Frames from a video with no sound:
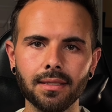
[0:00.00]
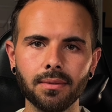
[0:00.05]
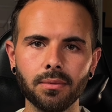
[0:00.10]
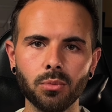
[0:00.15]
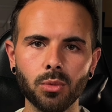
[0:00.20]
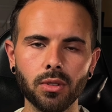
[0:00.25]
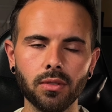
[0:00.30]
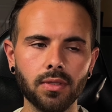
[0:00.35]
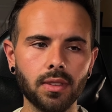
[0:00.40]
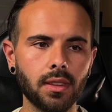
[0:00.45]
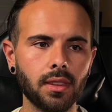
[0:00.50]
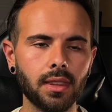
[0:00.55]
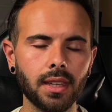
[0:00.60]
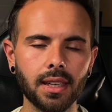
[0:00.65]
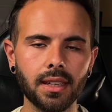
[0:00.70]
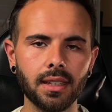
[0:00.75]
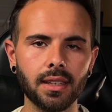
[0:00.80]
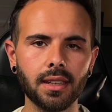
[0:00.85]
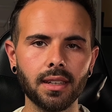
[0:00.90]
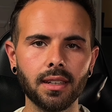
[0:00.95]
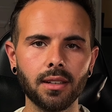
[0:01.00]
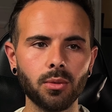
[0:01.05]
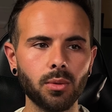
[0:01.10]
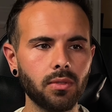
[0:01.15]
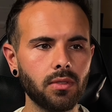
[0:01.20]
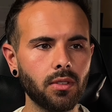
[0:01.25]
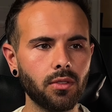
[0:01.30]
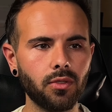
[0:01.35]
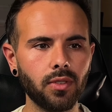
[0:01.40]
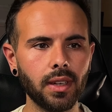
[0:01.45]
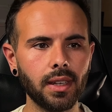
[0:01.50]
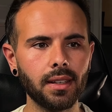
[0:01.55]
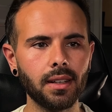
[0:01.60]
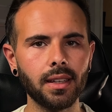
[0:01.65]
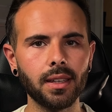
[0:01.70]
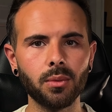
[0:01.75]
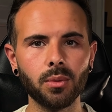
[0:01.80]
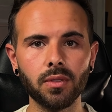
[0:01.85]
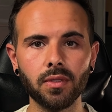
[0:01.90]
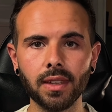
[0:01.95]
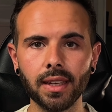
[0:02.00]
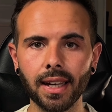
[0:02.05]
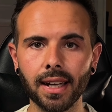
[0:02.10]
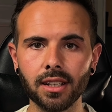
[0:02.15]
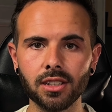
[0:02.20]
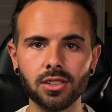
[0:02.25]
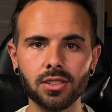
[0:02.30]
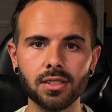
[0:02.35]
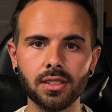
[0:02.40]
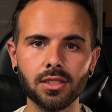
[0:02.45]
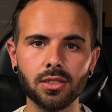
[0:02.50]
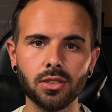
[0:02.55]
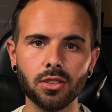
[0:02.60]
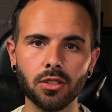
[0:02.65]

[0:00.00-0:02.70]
with the thinking, with the feeling, with the actions it took